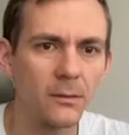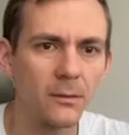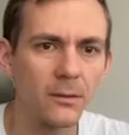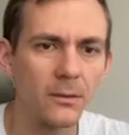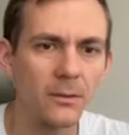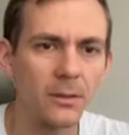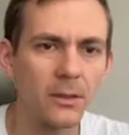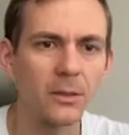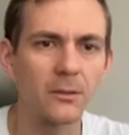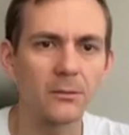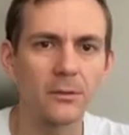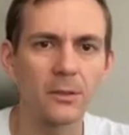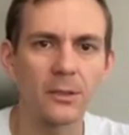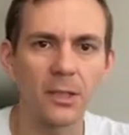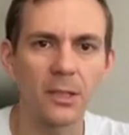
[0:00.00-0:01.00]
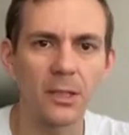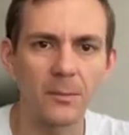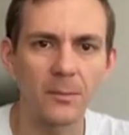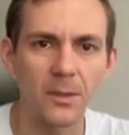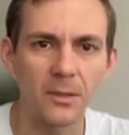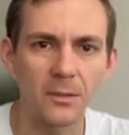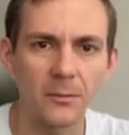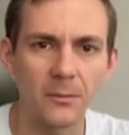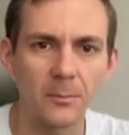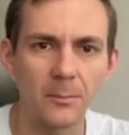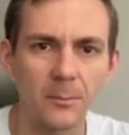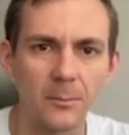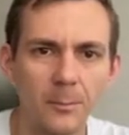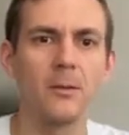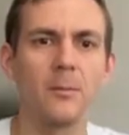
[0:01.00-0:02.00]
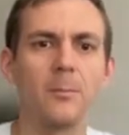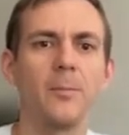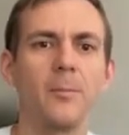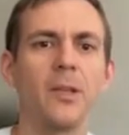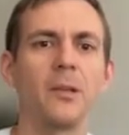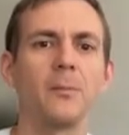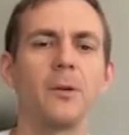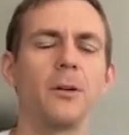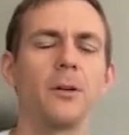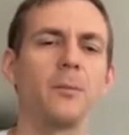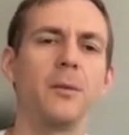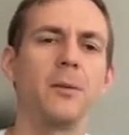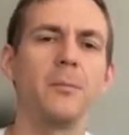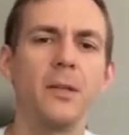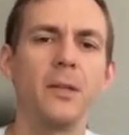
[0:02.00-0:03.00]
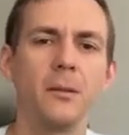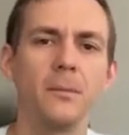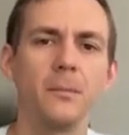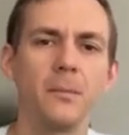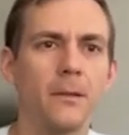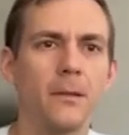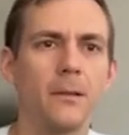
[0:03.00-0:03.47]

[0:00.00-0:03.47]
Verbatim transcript: So I need to rename this to Ping Pong PB.